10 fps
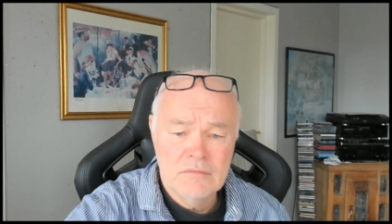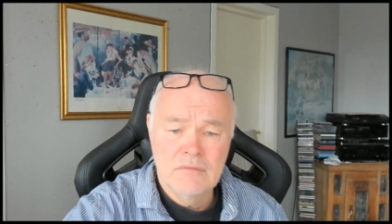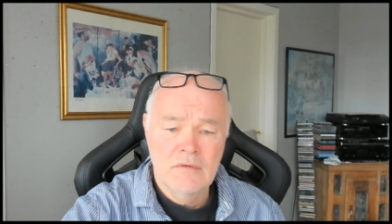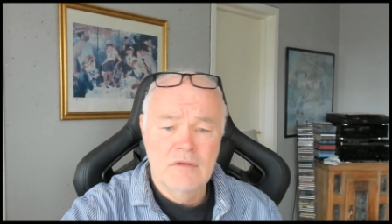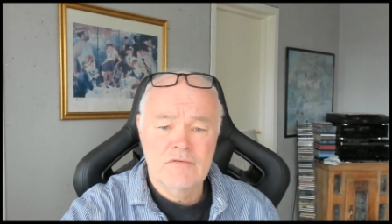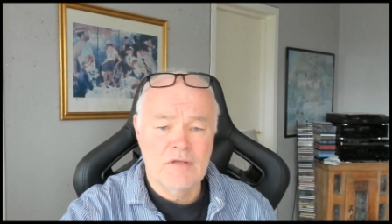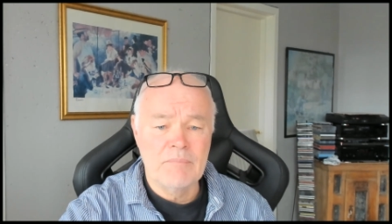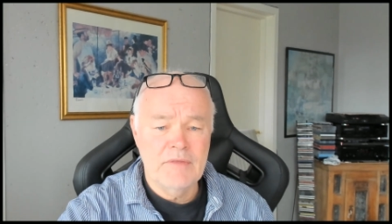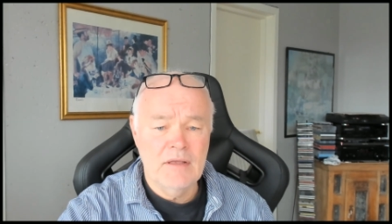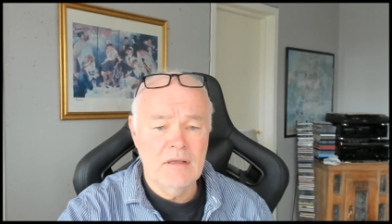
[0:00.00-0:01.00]

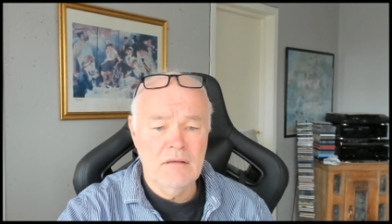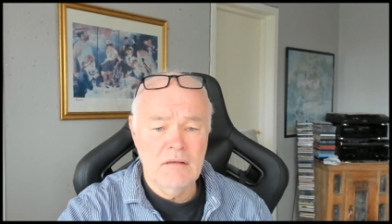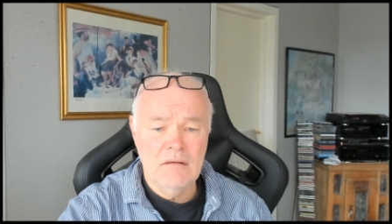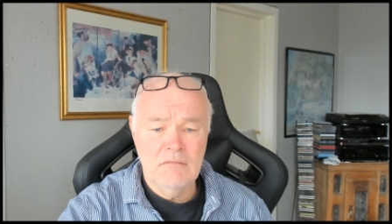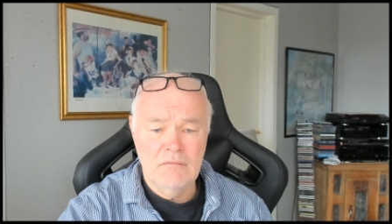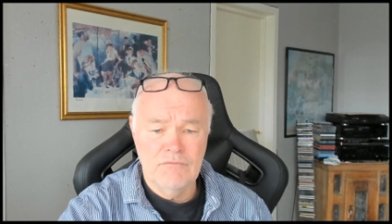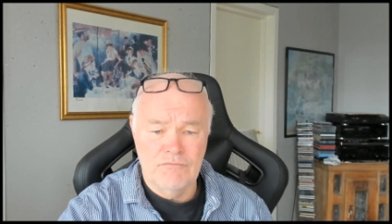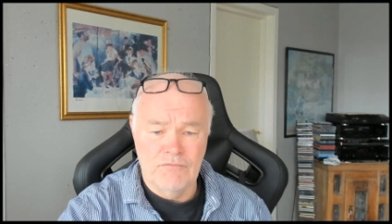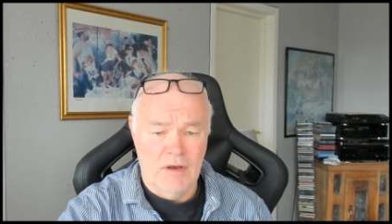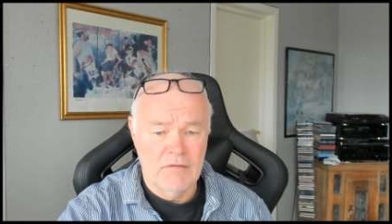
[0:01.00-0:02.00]
something
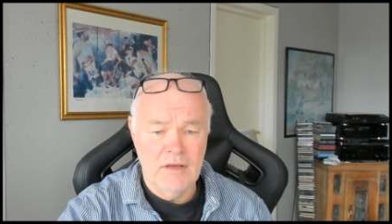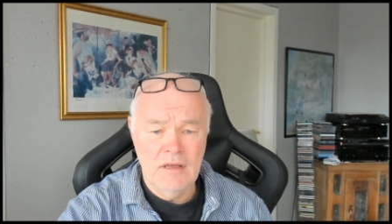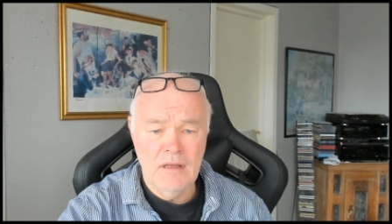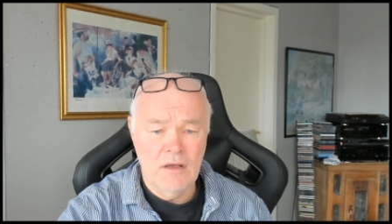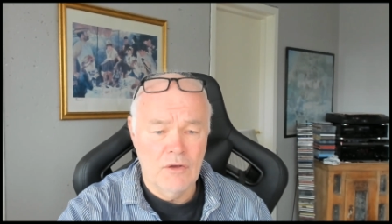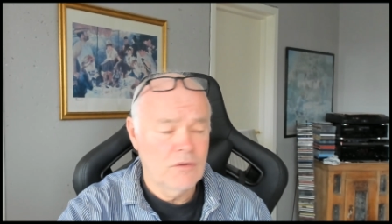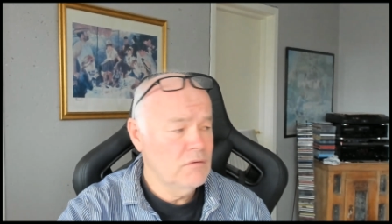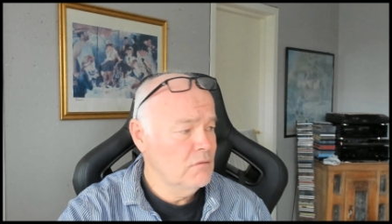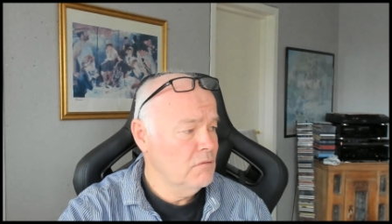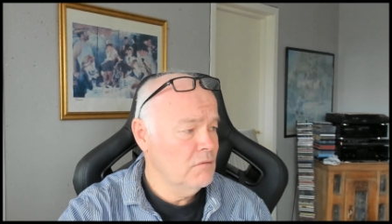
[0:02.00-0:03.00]
very
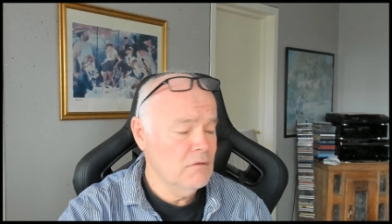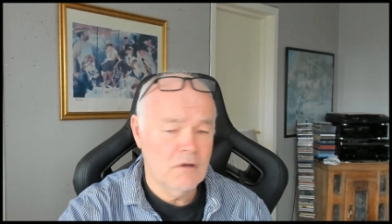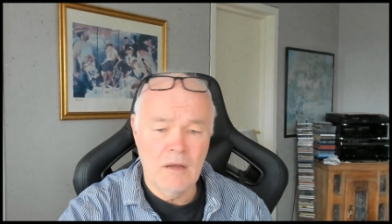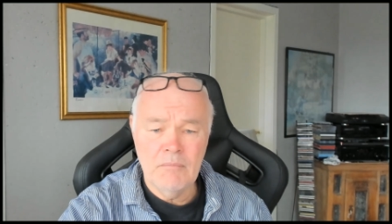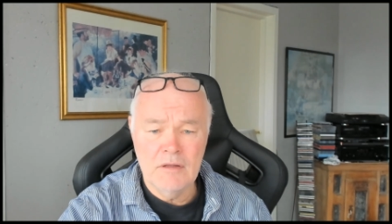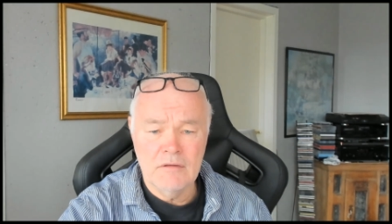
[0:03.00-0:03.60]
uncommon.